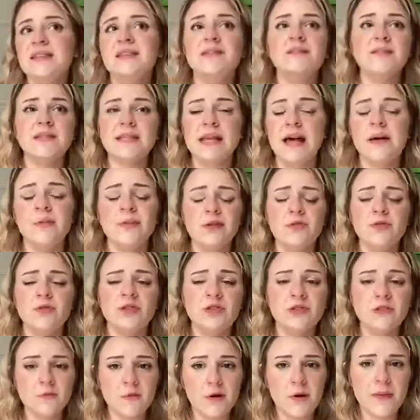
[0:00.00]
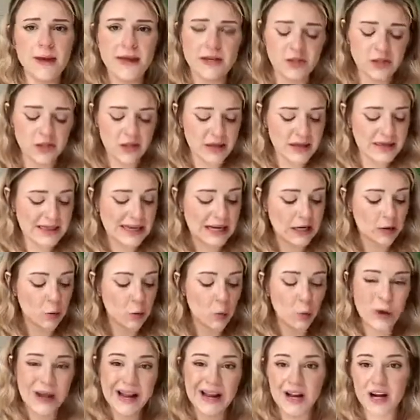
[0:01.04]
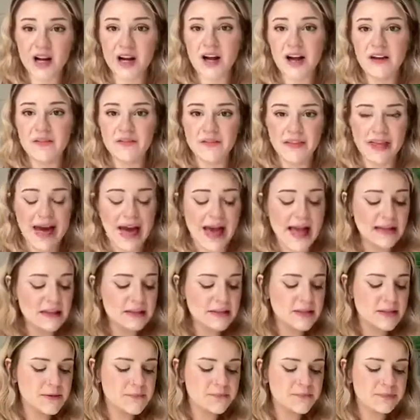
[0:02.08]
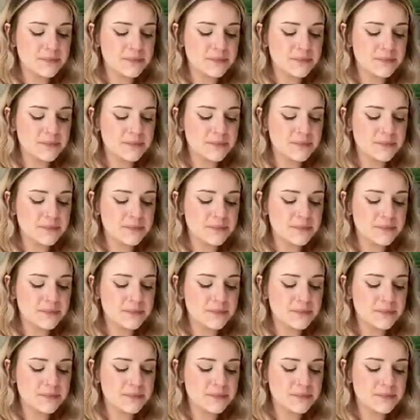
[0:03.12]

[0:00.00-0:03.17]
scalp, you would just want to make sure that they're aware of that.